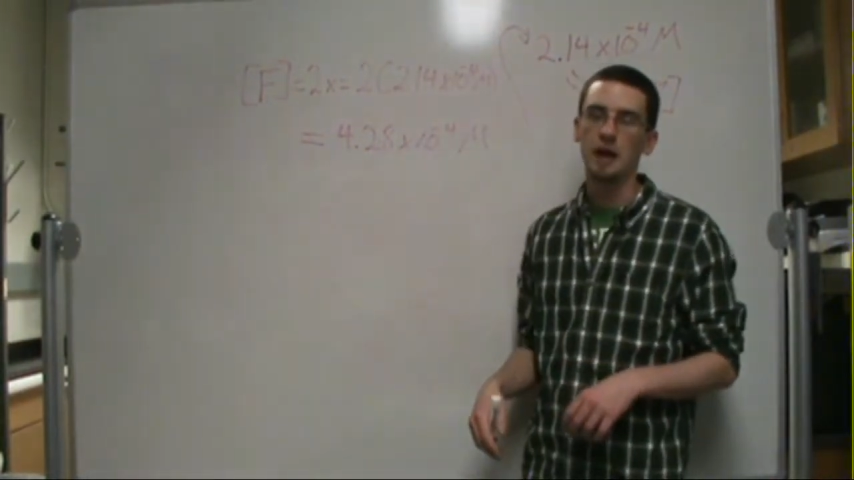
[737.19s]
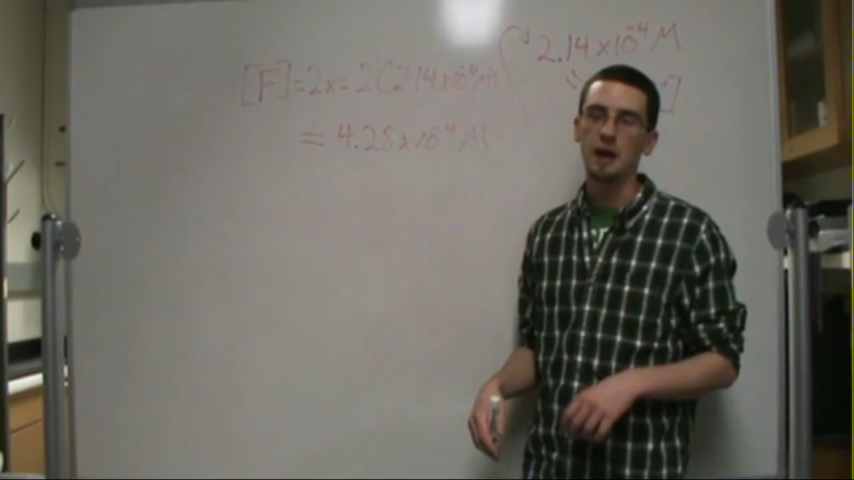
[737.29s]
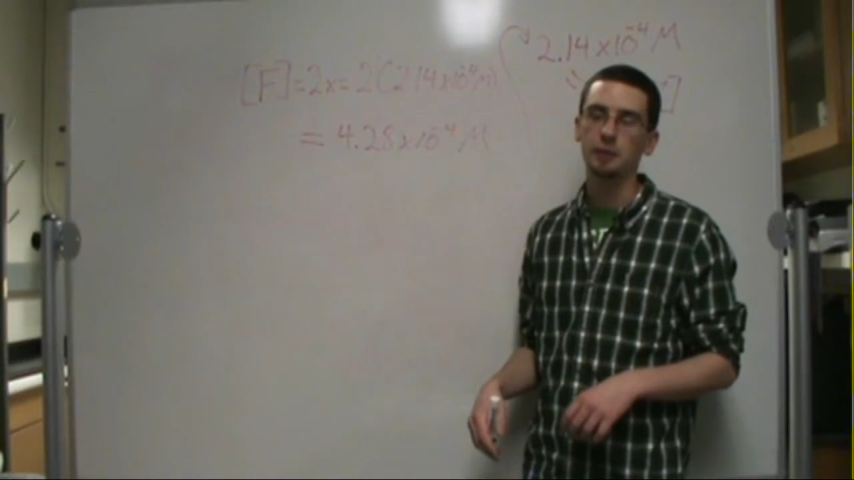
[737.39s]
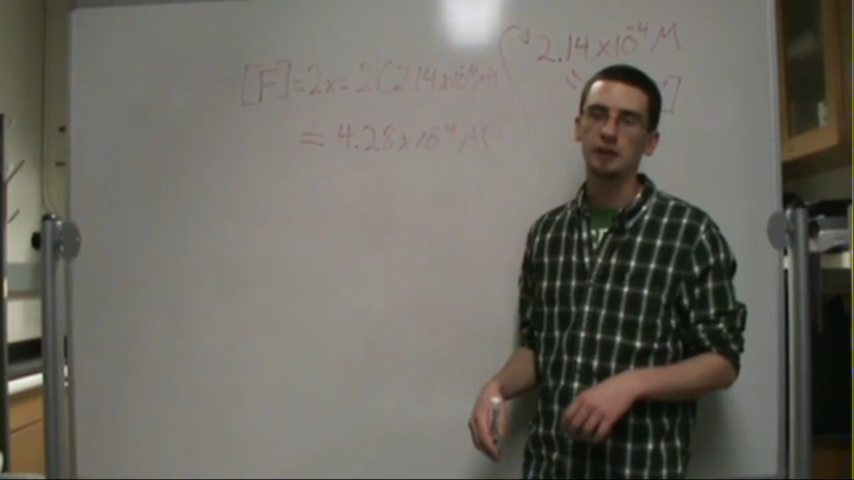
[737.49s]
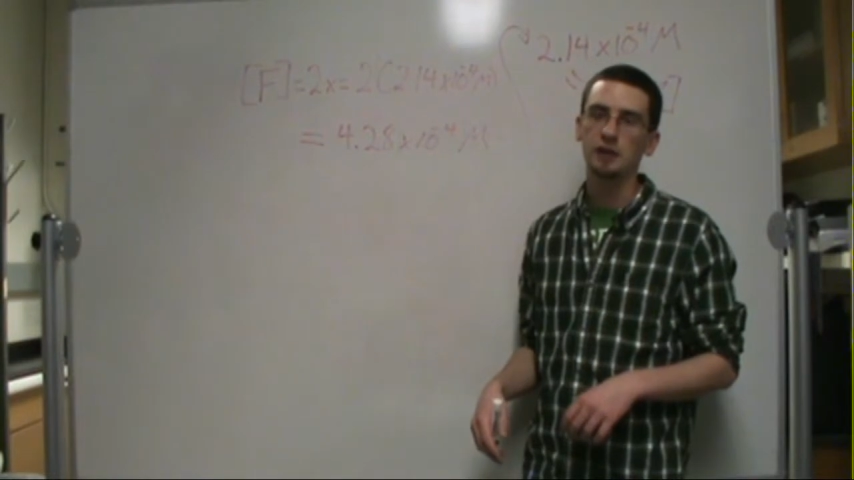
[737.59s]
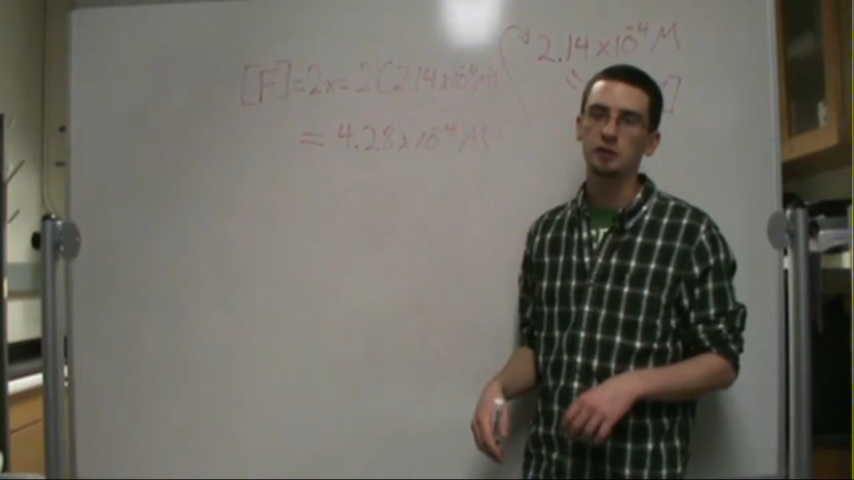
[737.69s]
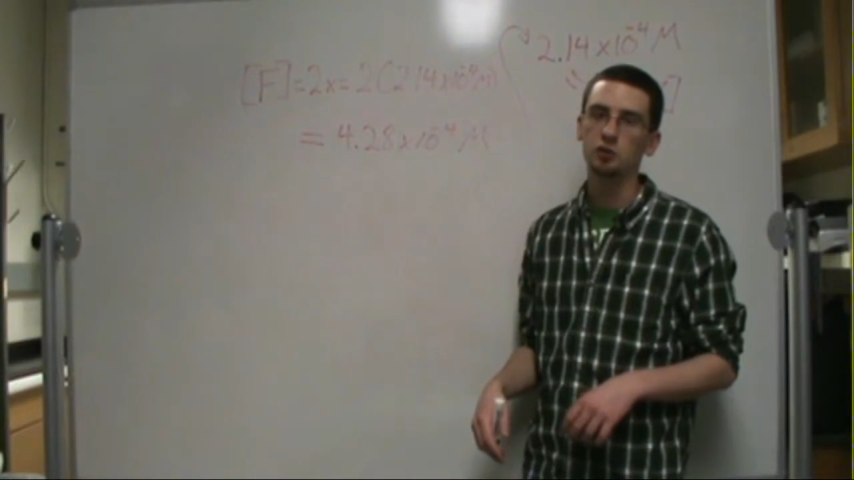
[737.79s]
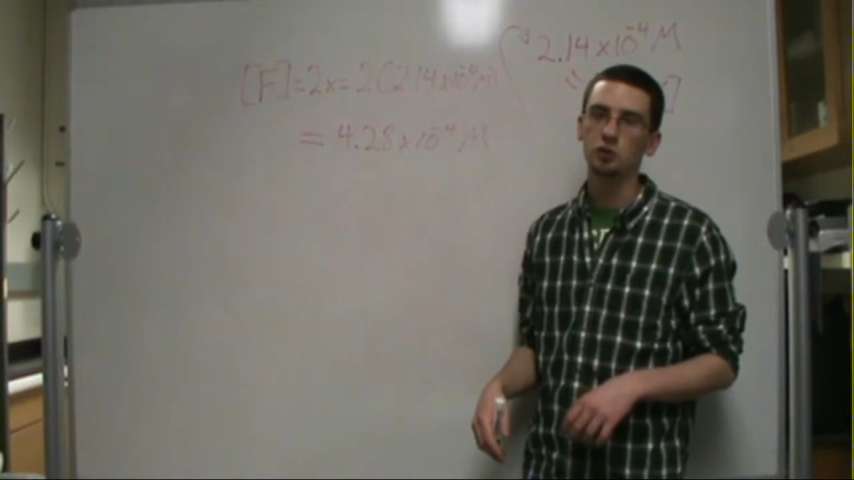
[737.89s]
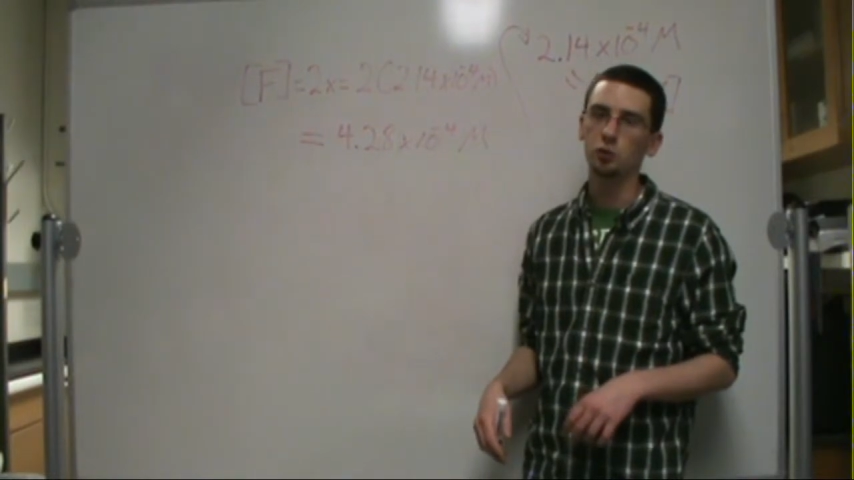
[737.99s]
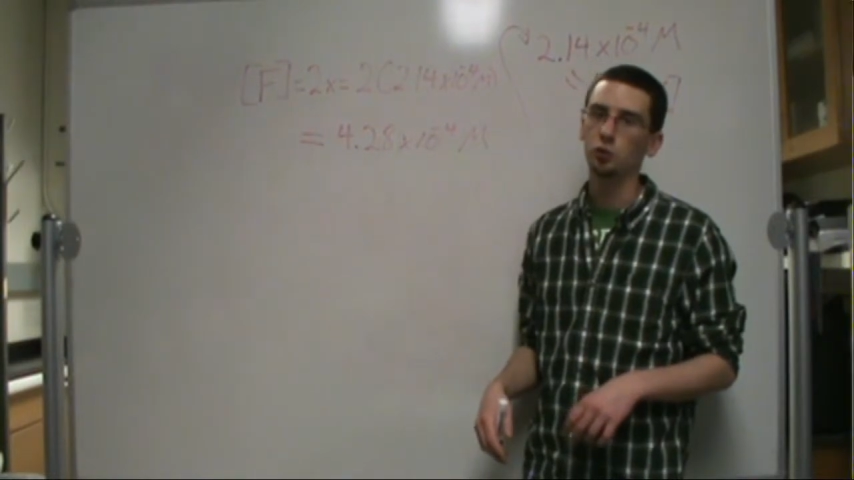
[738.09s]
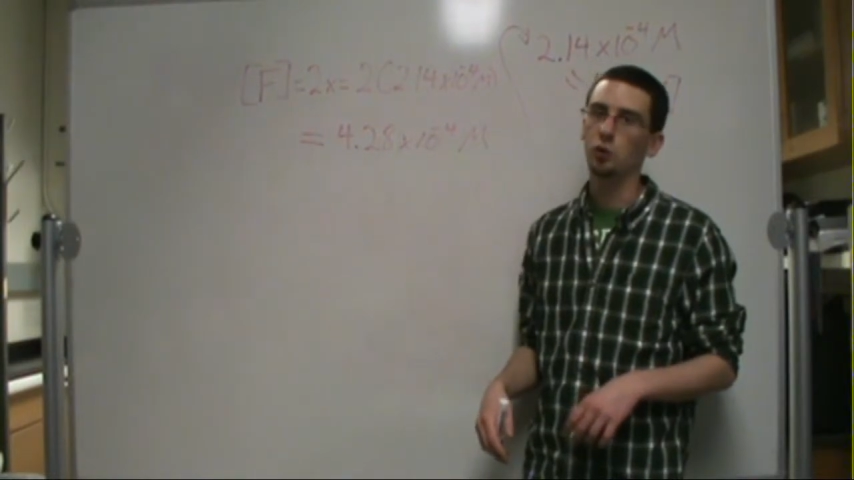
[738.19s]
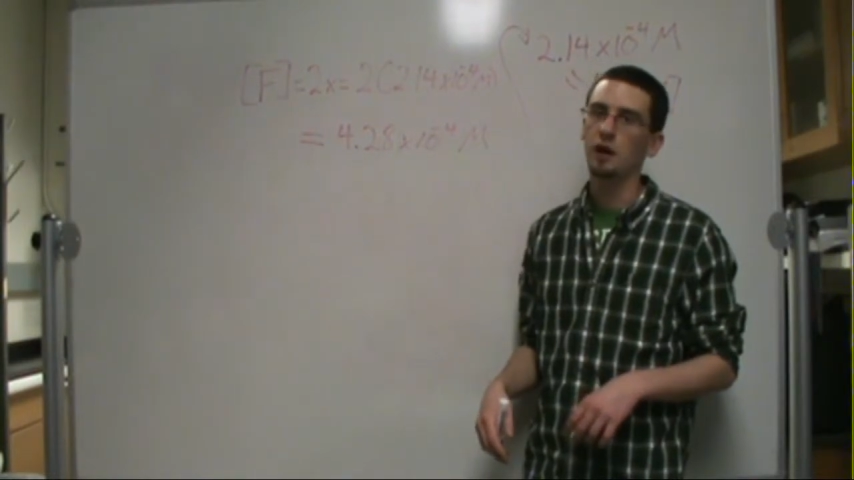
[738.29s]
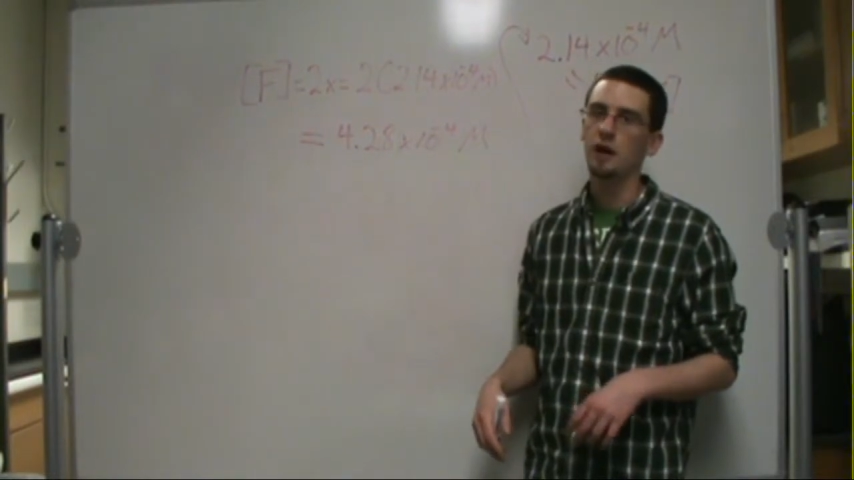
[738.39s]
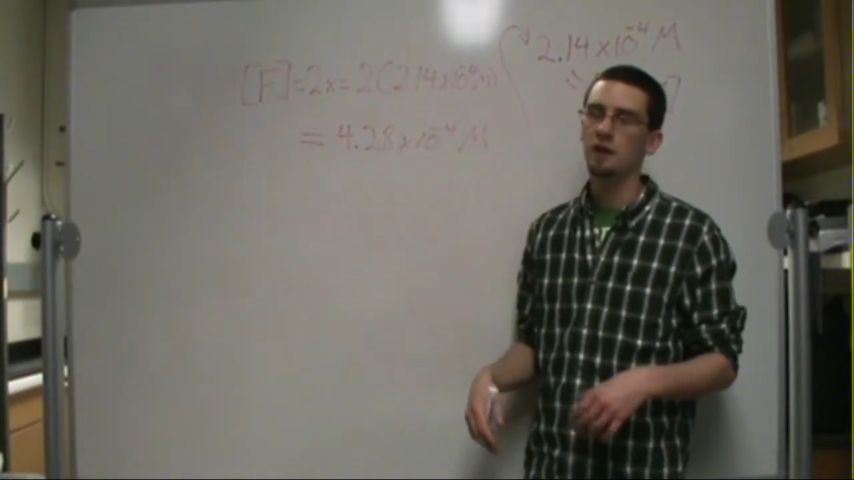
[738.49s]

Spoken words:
happening to